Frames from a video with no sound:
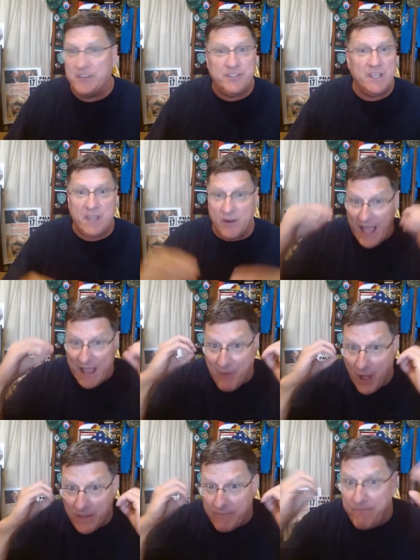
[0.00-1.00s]
You can sit there
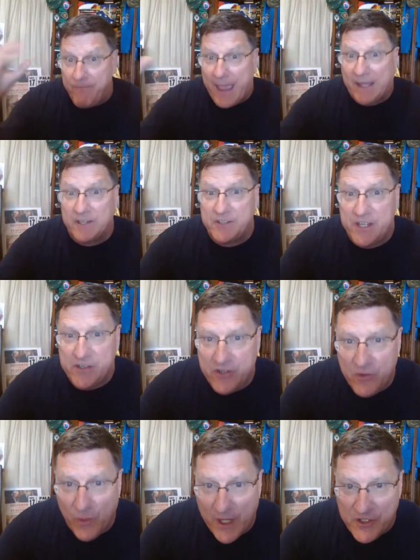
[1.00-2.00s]
and have all the
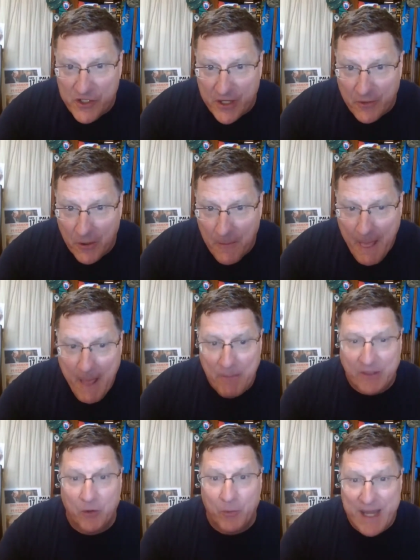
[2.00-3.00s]
fantasies you want, General,
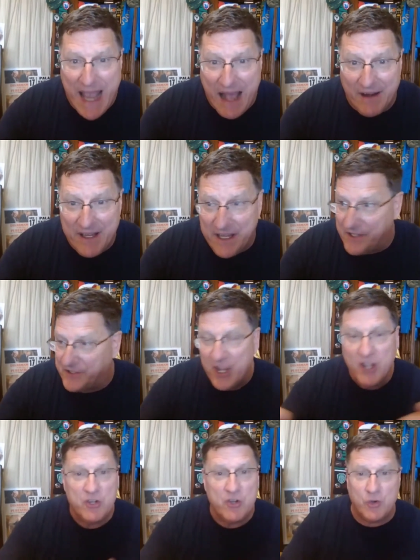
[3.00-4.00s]
but the reality
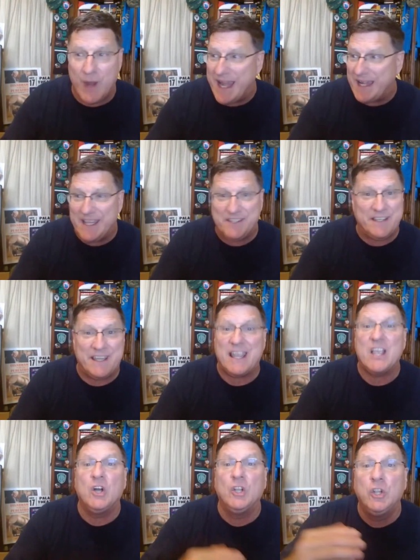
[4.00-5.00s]
is Ukraine
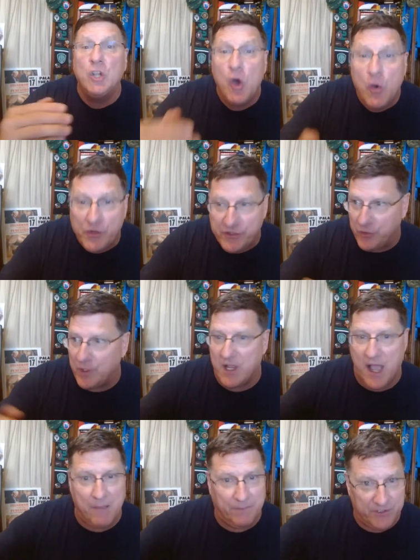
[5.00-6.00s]
isn't close
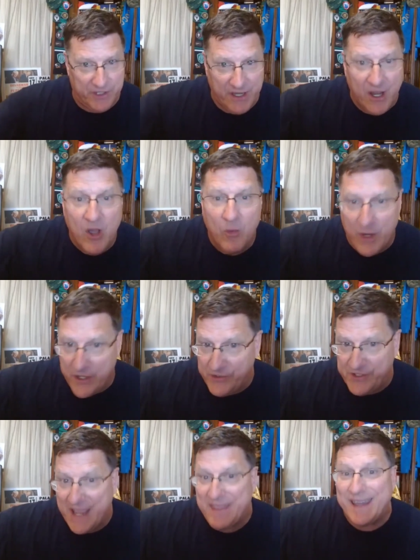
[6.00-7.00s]
to accomplishing
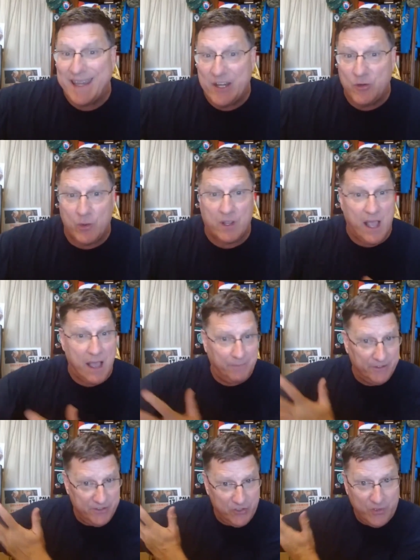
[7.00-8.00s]
what you say they need to
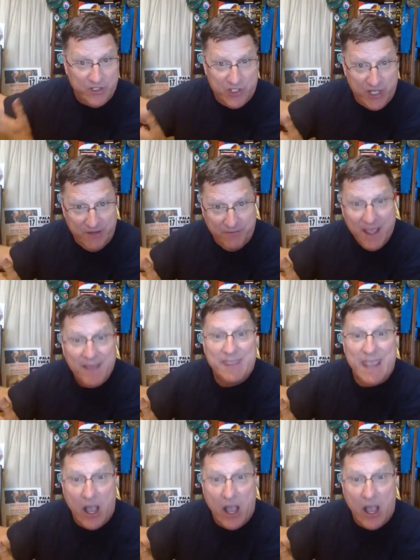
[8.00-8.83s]
accomplish to achieve